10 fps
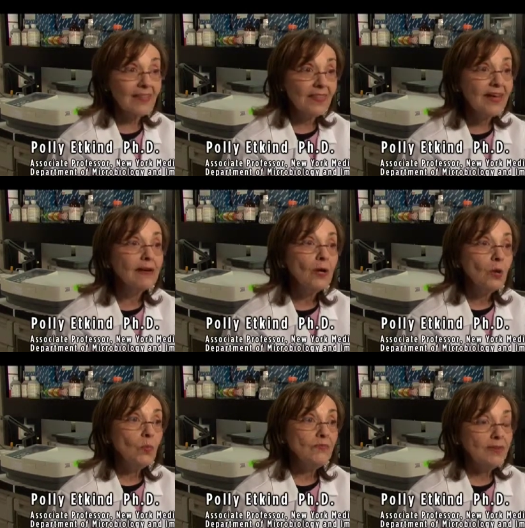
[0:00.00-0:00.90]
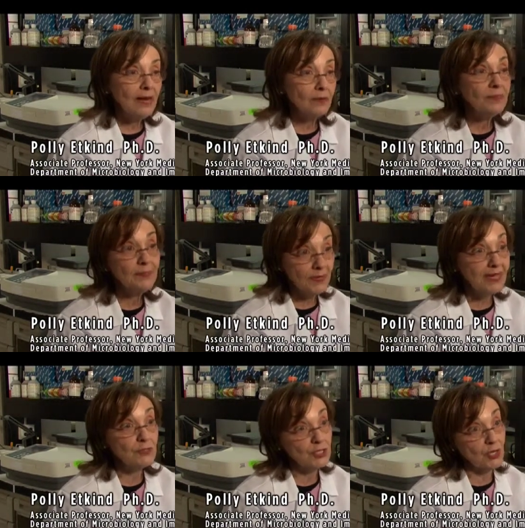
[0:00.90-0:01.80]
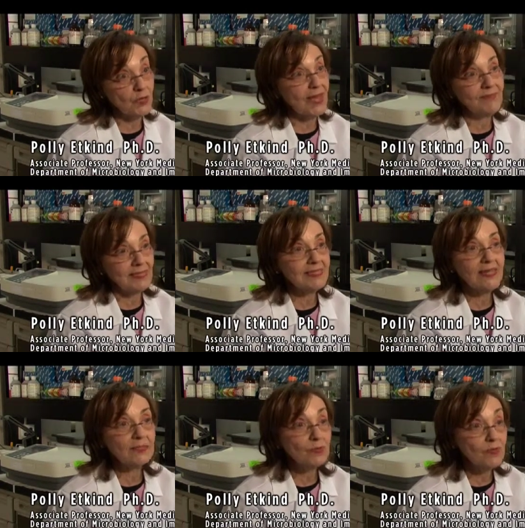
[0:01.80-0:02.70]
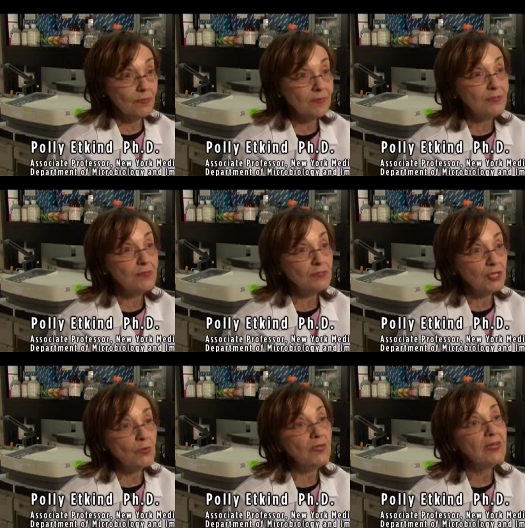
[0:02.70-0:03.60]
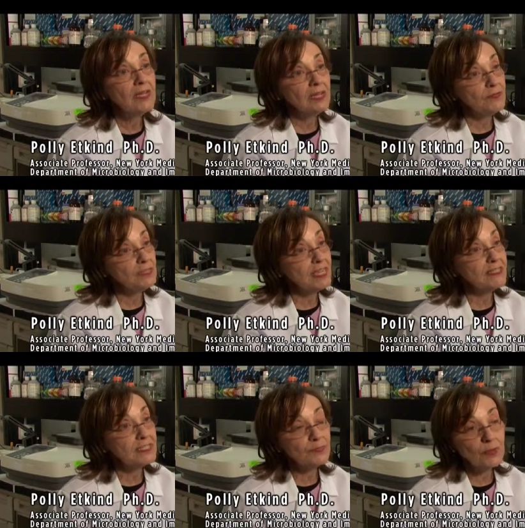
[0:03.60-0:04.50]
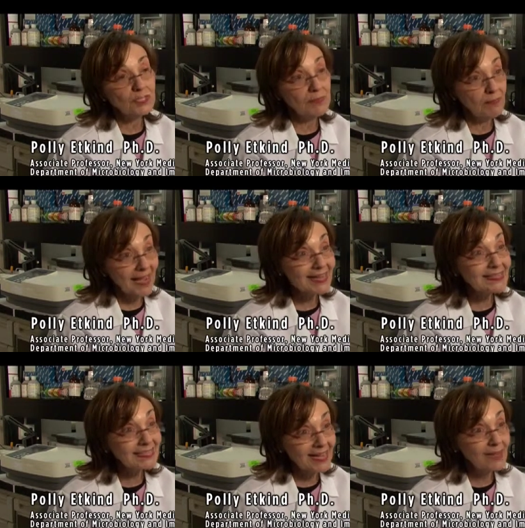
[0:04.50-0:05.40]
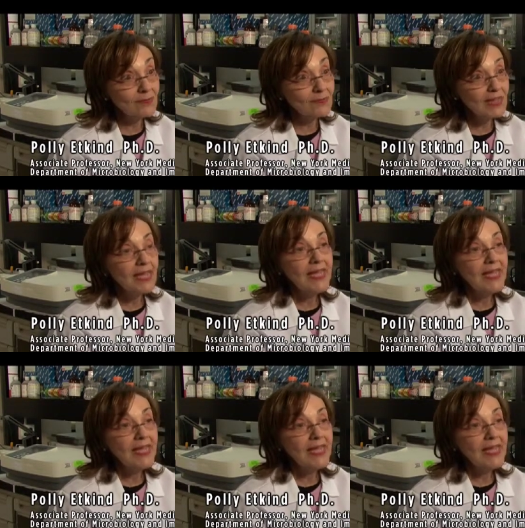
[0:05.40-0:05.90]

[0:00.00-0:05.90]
that people have shown, I've not done this work, but people have shown that if you take this protein by itself